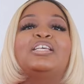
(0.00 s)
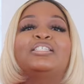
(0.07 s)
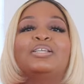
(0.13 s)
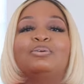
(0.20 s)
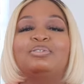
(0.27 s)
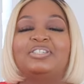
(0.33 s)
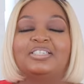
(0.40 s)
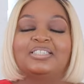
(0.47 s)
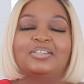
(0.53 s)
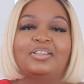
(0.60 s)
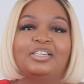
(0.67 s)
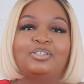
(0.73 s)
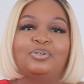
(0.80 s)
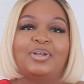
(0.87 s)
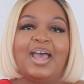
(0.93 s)
So just so
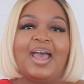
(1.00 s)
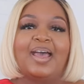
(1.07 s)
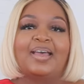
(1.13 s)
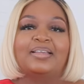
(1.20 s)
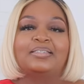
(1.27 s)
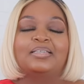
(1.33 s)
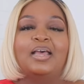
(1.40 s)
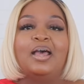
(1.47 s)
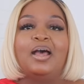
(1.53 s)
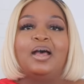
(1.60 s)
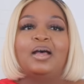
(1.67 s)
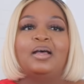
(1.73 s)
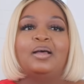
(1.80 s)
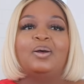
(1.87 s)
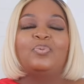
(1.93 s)
that you guys
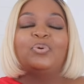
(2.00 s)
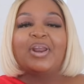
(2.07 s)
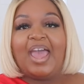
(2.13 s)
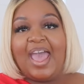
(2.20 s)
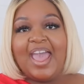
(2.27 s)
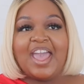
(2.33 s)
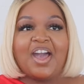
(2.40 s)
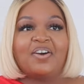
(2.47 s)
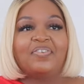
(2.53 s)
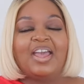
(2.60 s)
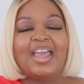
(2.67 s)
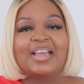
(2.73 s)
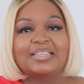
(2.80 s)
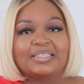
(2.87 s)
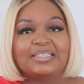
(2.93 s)
would have
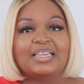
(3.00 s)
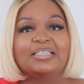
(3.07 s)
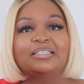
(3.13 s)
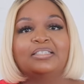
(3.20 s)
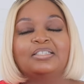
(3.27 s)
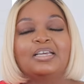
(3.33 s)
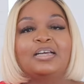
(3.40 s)
access